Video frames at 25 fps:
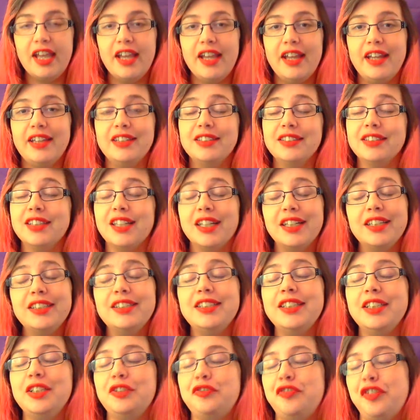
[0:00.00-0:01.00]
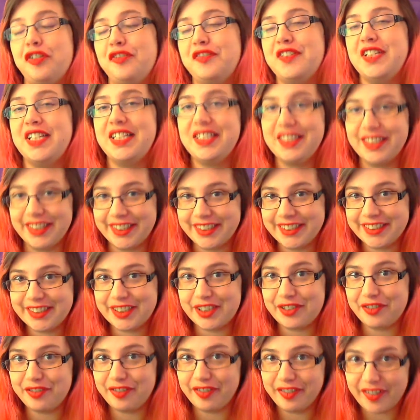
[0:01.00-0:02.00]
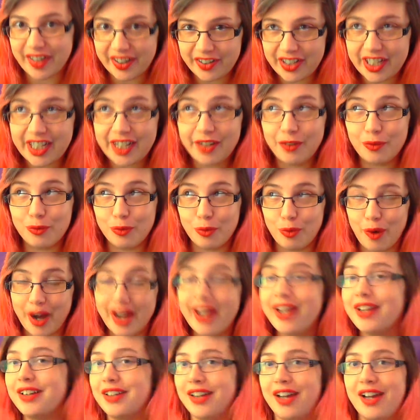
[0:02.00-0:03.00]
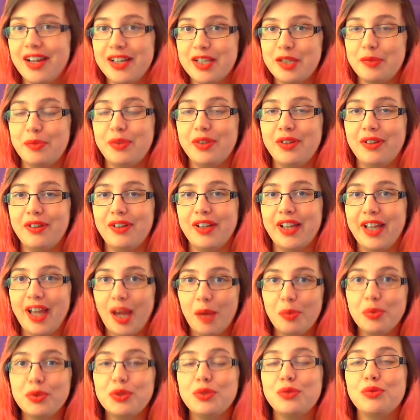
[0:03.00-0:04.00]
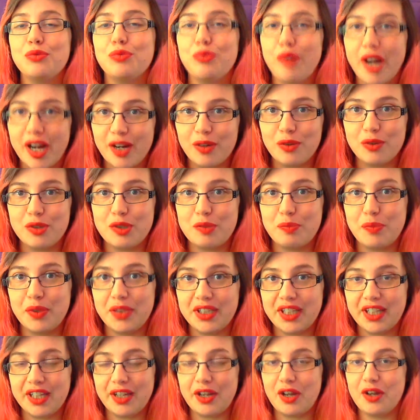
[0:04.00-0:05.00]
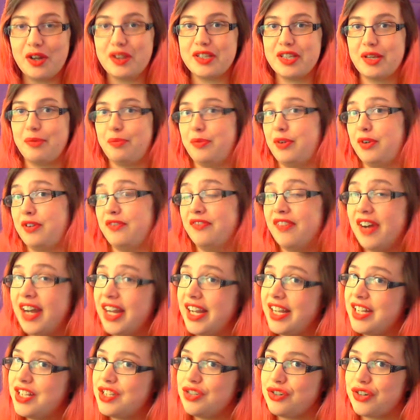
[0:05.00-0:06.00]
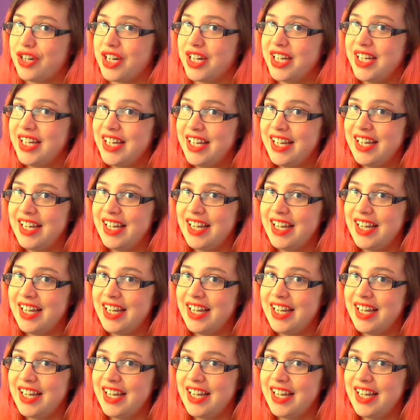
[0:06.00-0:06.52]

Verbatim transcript: In 1956, the very recognizable Capitol Records building goes up on Vine Street.